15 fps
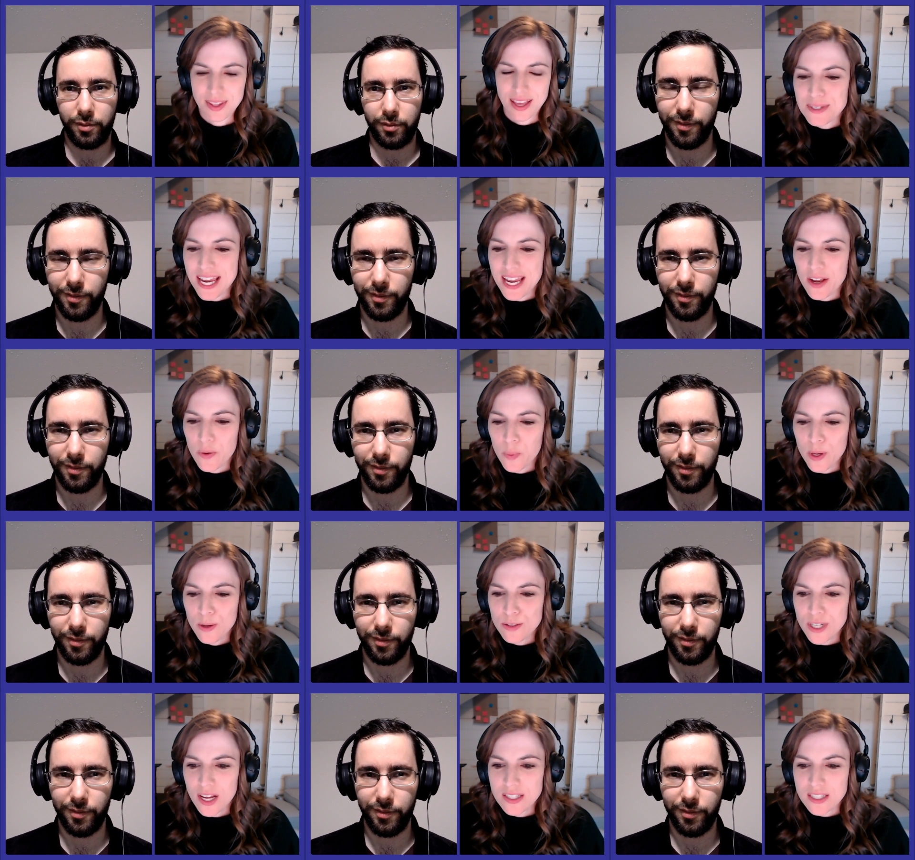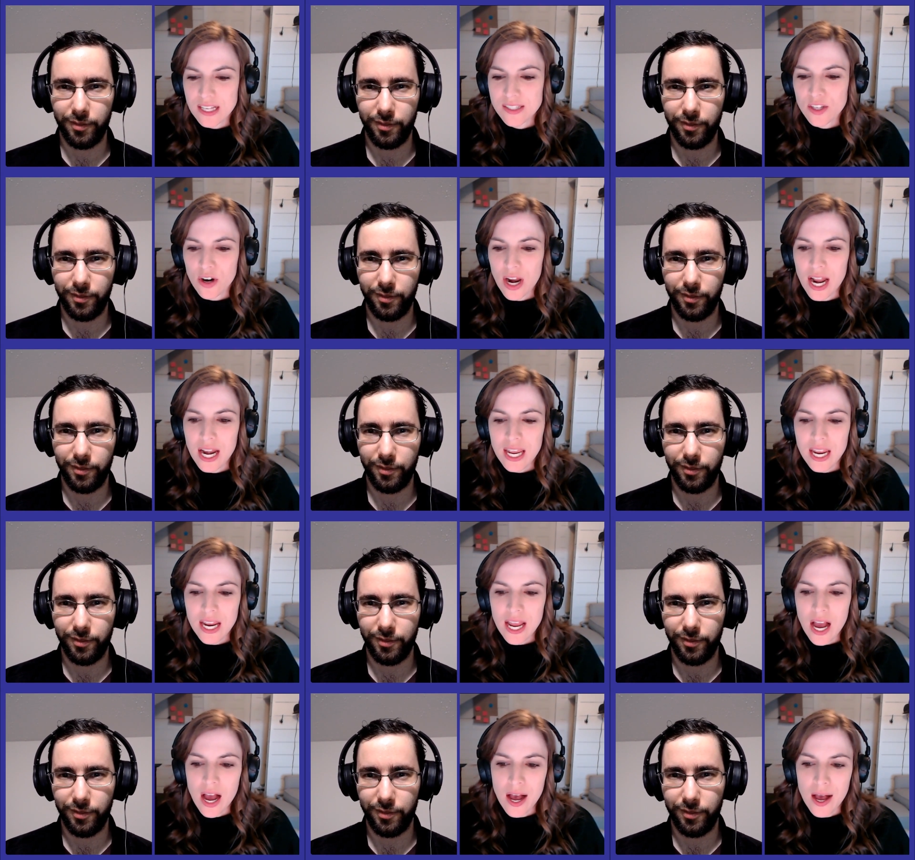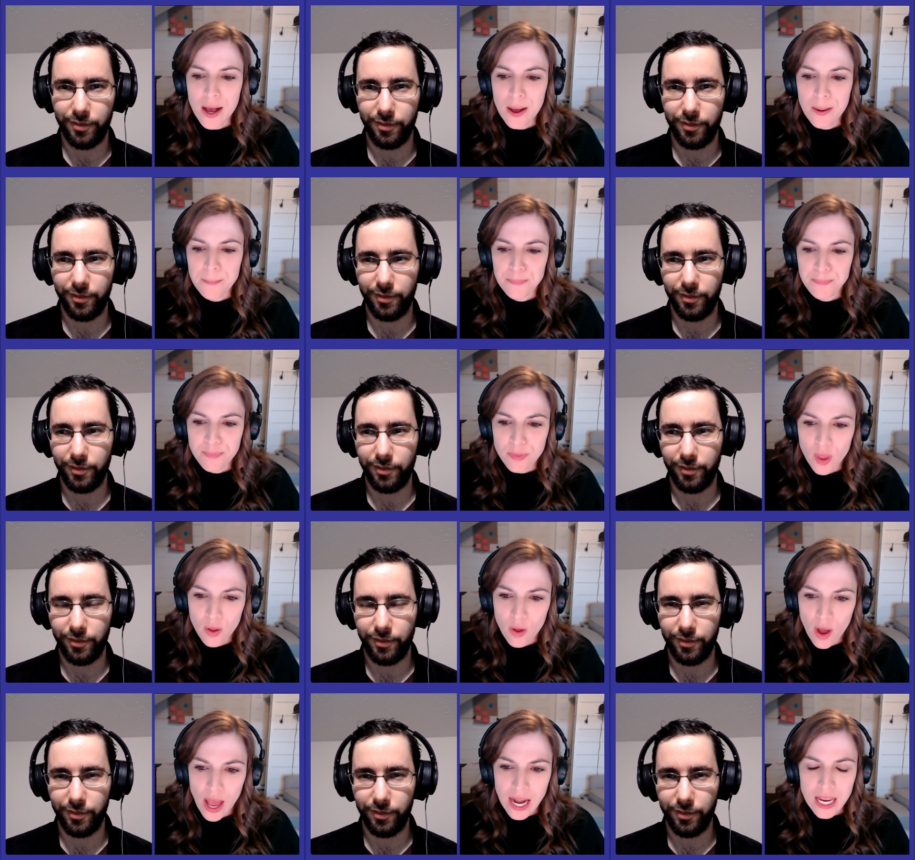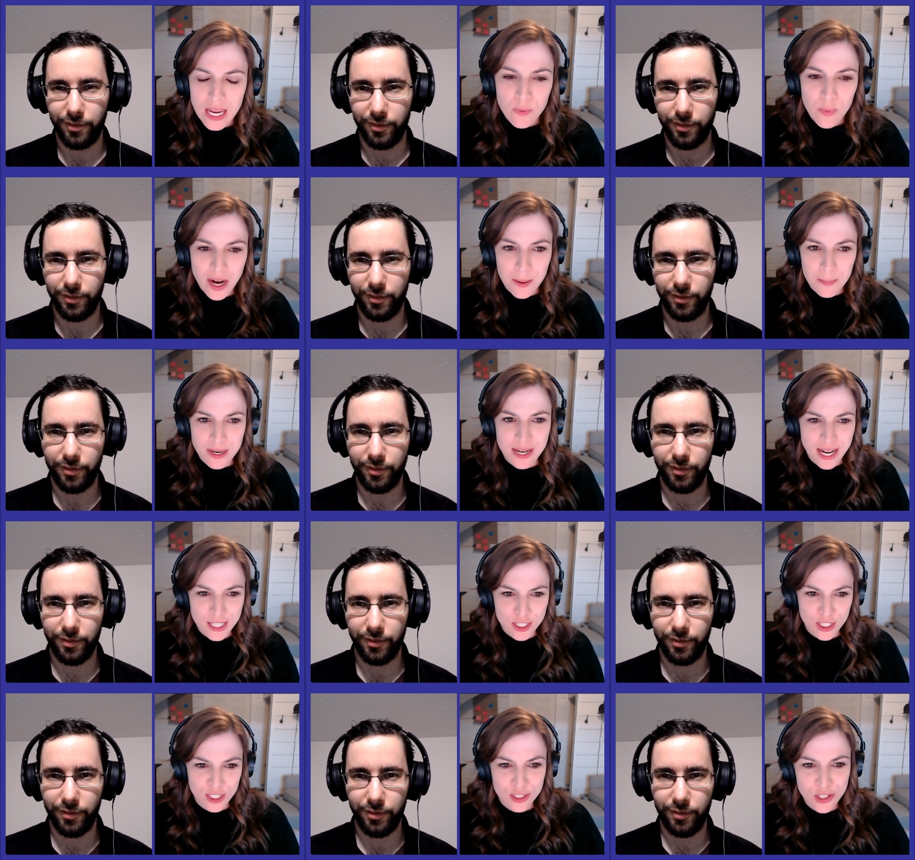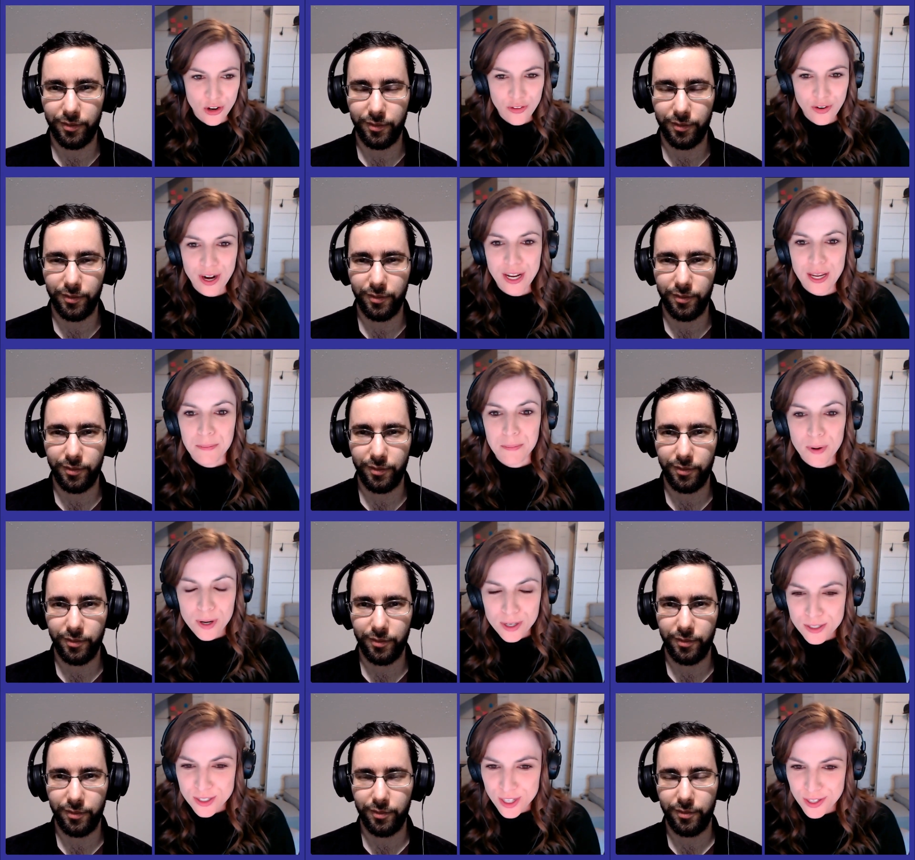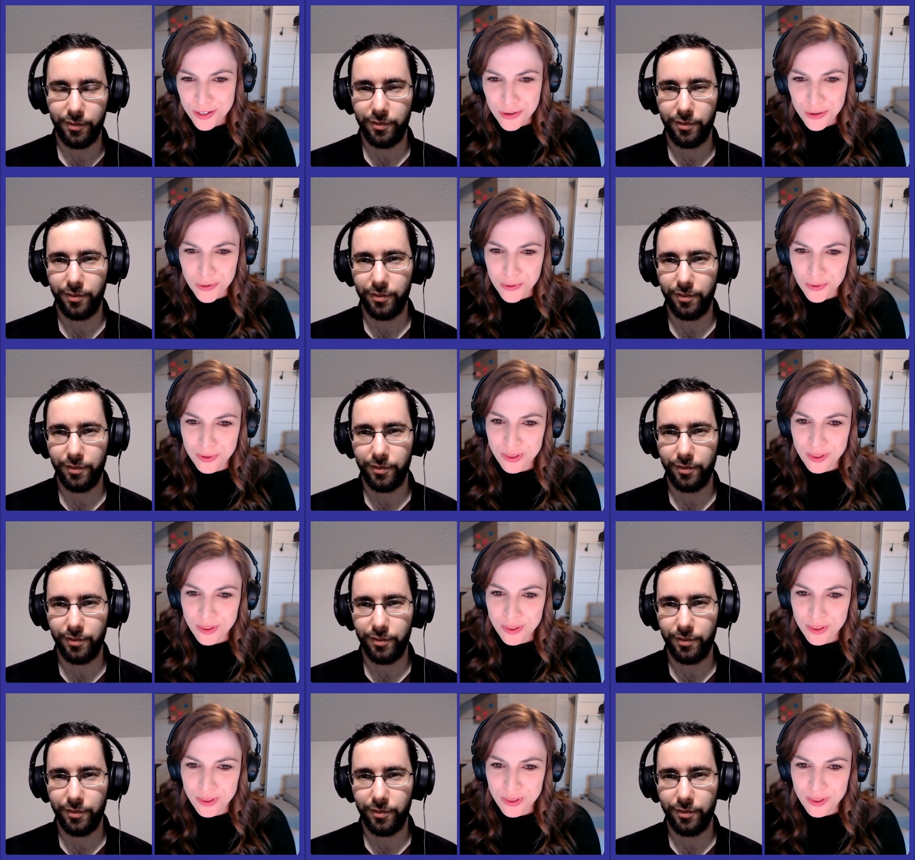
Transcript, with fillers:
Speaker 1: Daniel, will you tell us is there any um, any recommendations? Are there any books that you